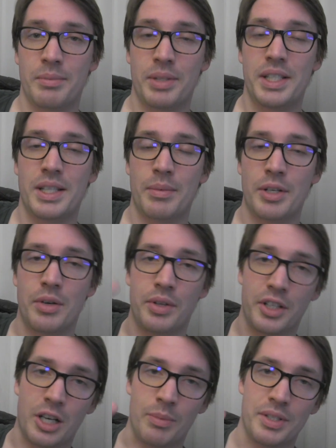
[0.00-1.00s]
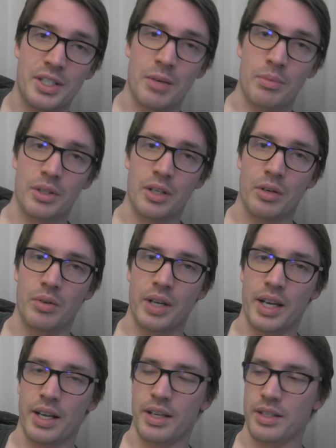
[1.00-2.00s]
Please let me know in the comments down below.
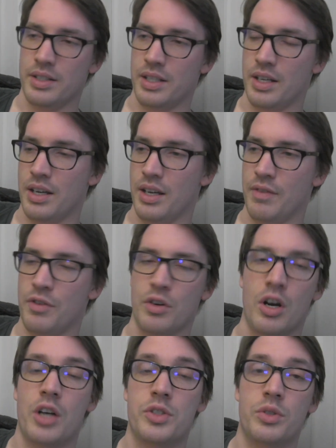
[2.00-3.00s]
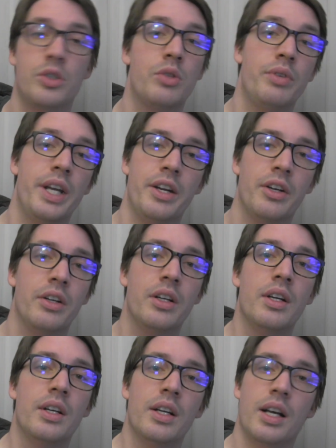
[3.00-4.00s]
And if you're also a creator,
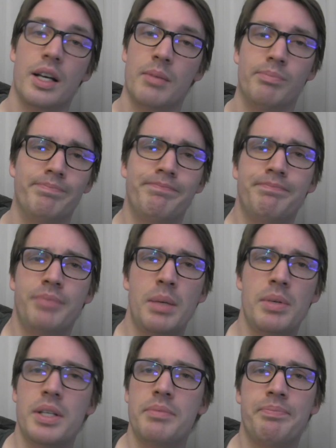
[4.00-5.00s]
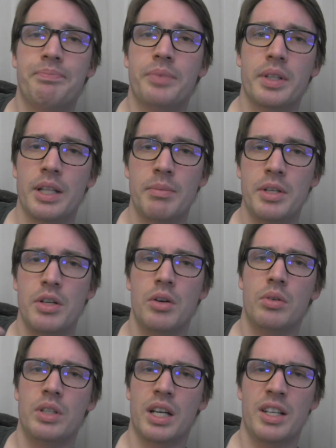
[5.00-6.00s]
maybe let me
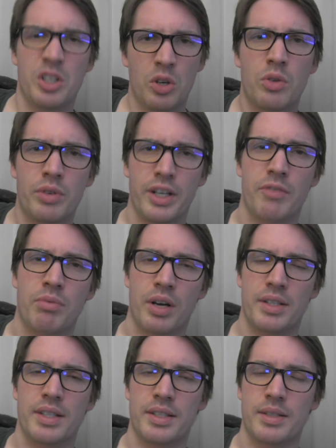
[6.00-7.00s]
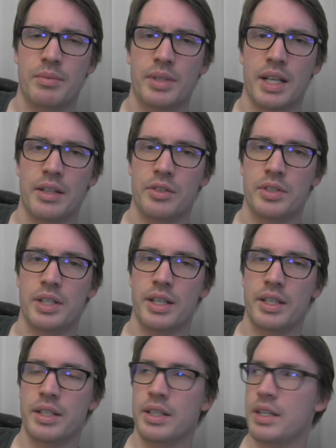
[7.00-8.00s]
know kind of your creative process and what that looks
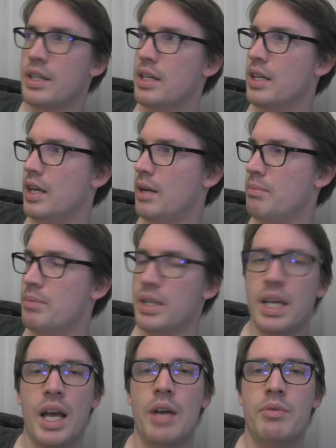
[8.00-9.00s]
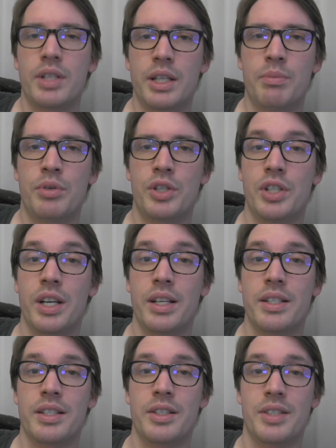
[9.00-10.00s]
like. But yeah, I really
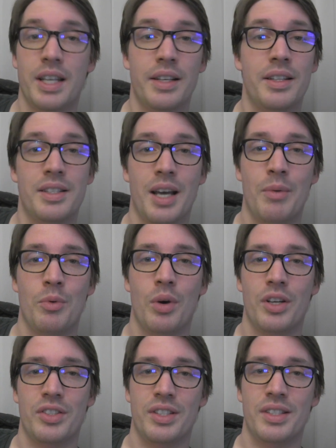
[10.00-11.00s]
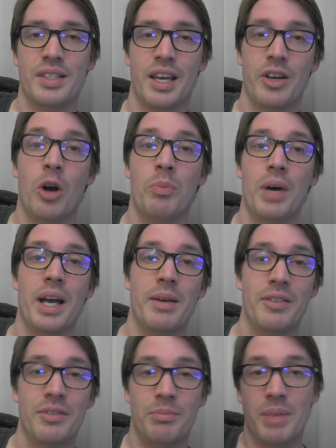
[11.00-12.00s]
appreciate you taking the time to watch this. I hope
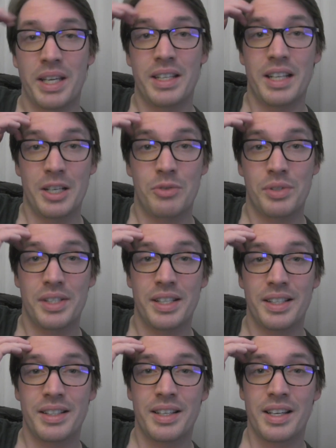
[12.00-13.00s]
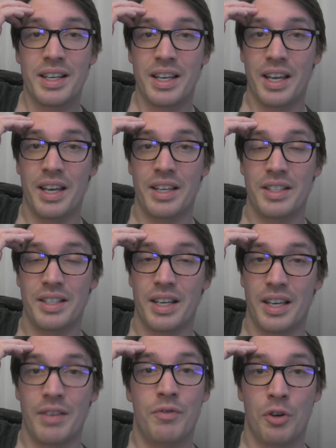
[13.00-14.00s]
I make it interesting and
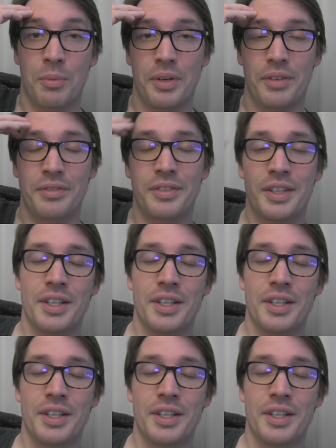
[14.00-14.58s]
informative.